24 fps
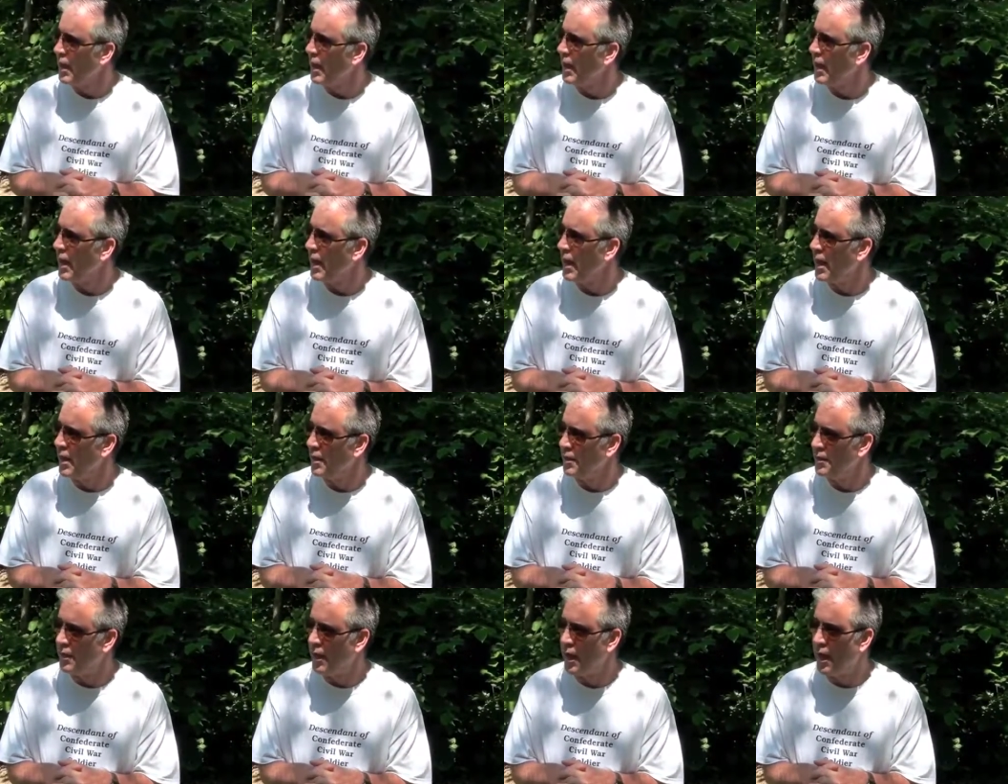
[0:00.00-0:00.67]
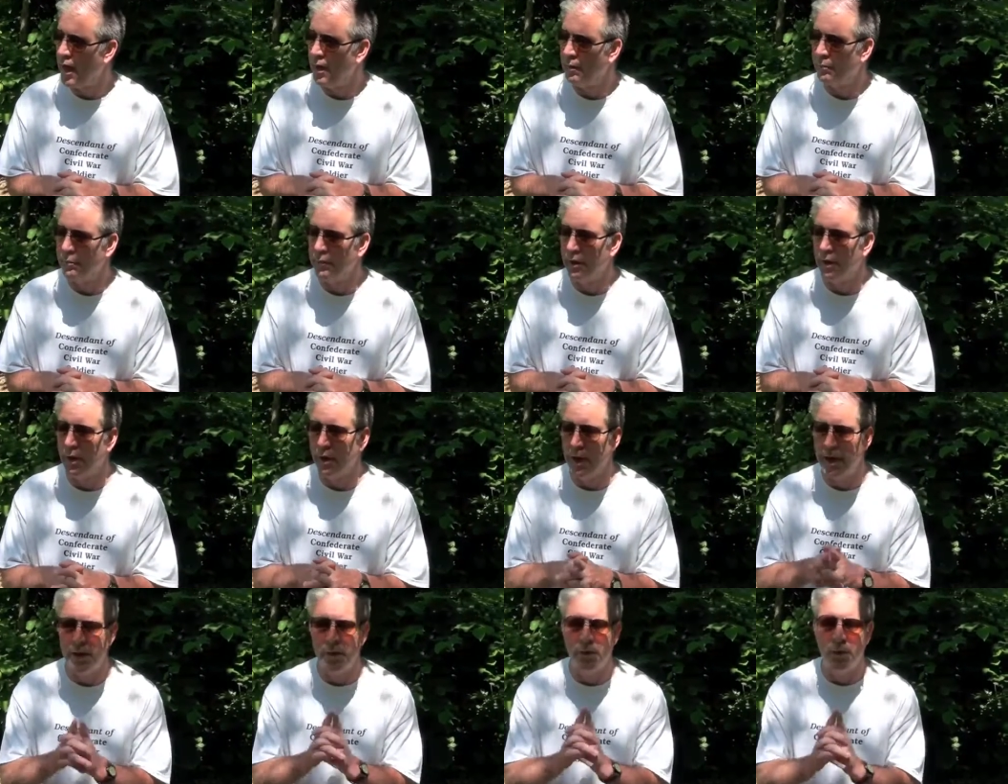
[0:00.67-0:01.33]
And um,
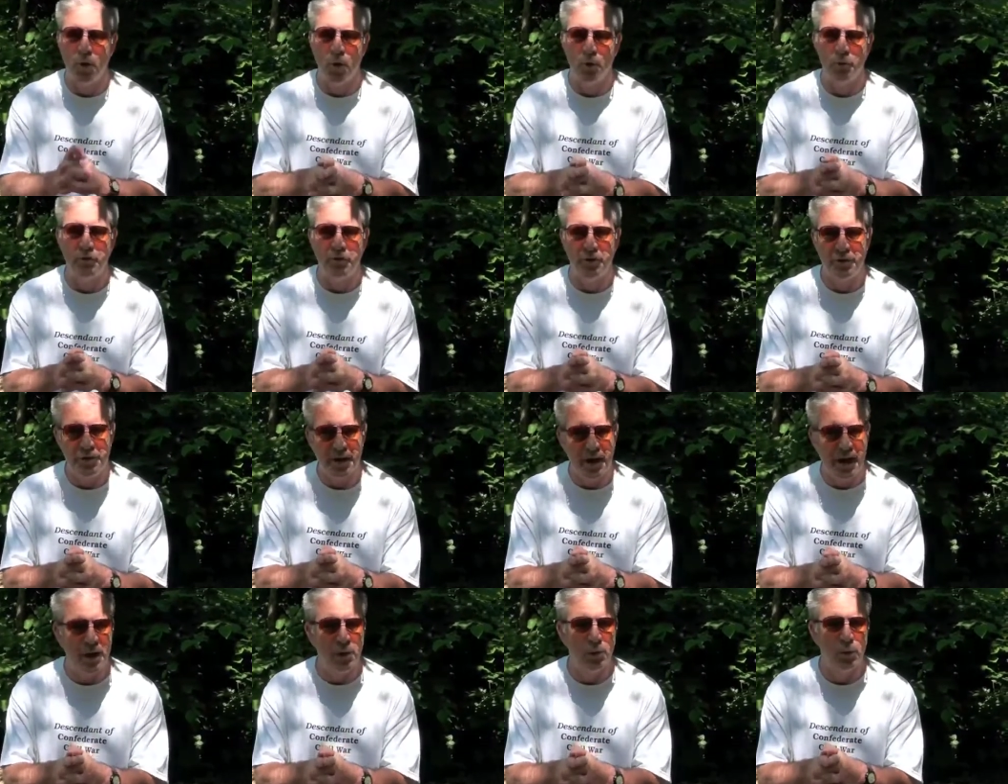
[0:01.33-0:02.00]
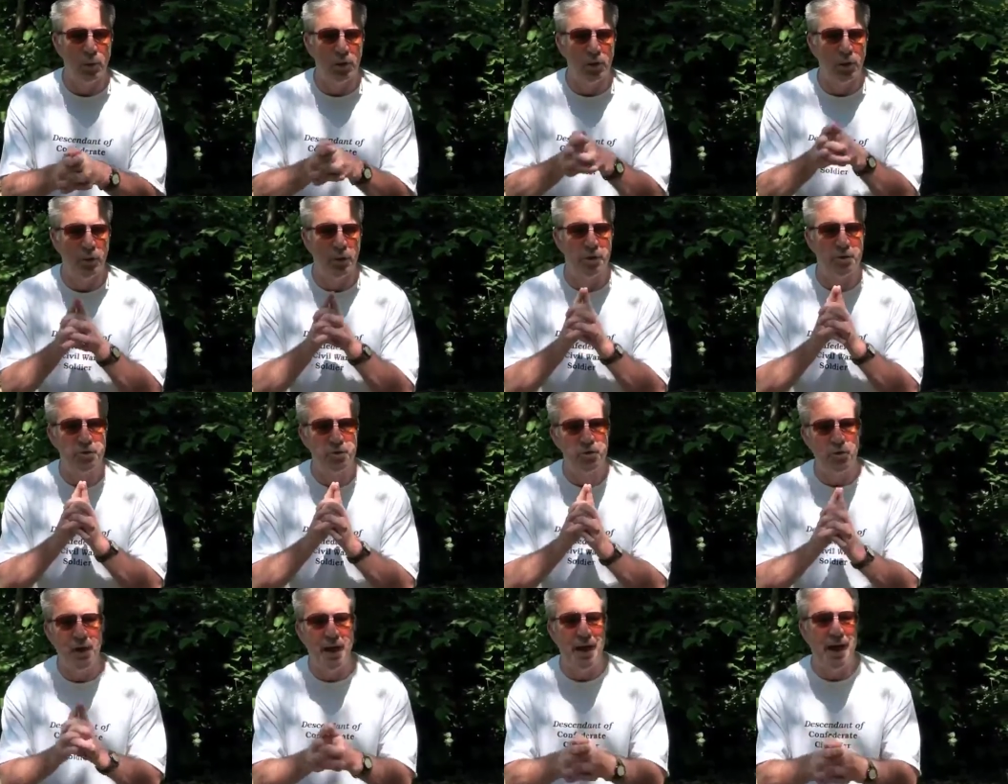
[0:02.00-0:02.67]
later on today, we're going to
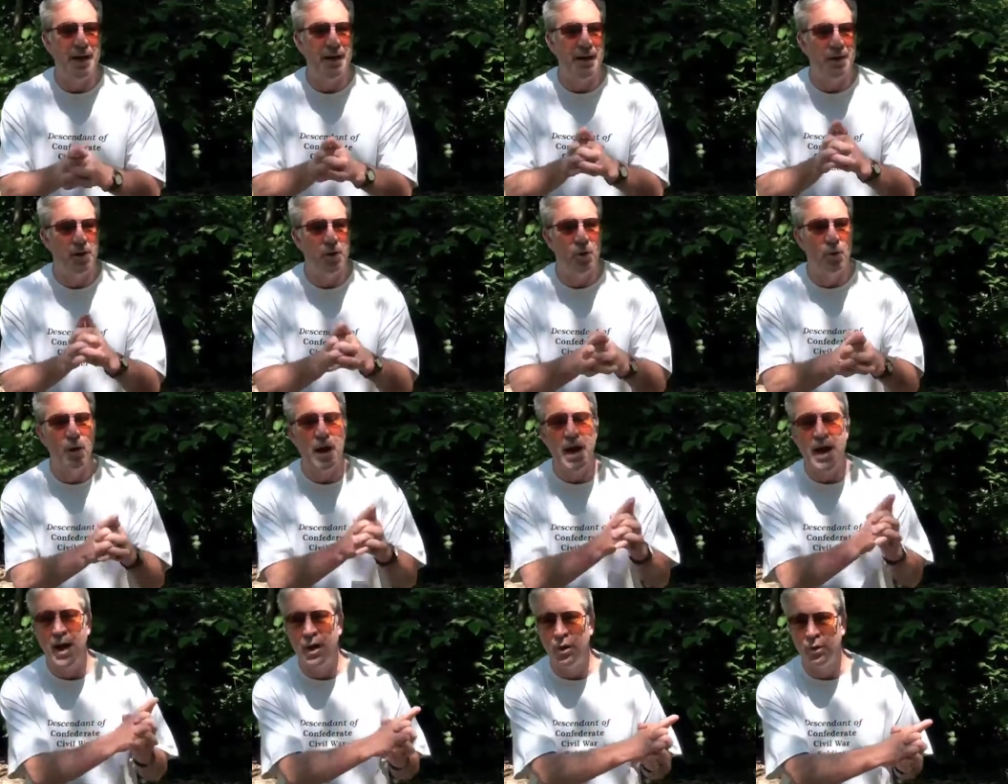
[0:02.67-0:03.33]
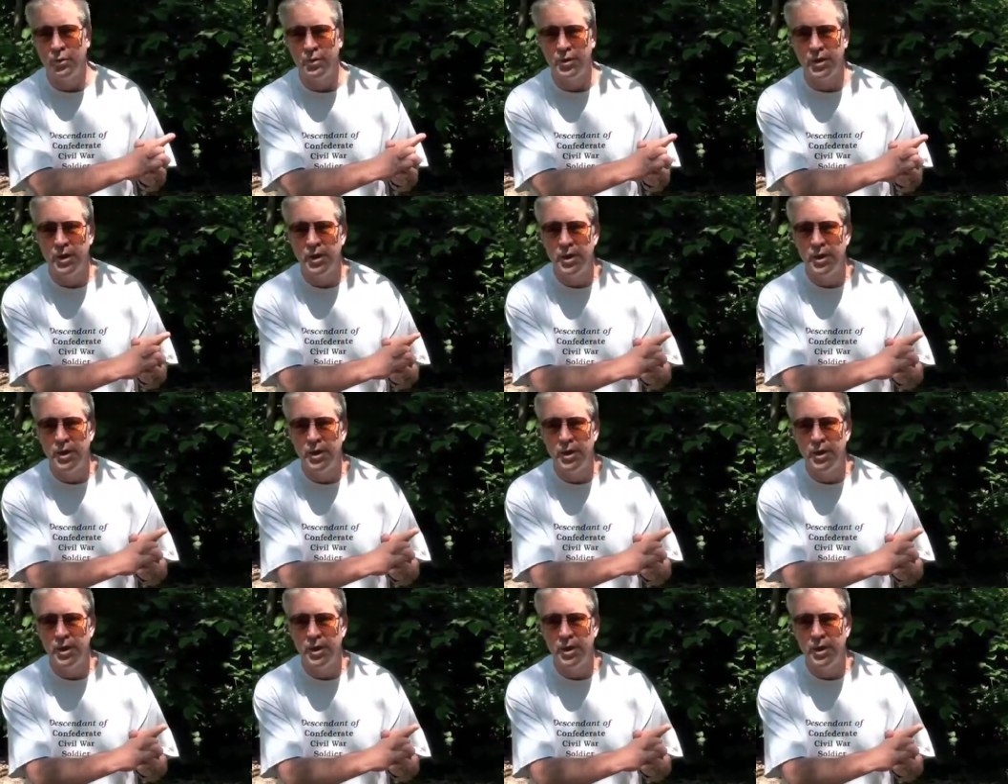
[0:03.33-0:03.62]
try to go out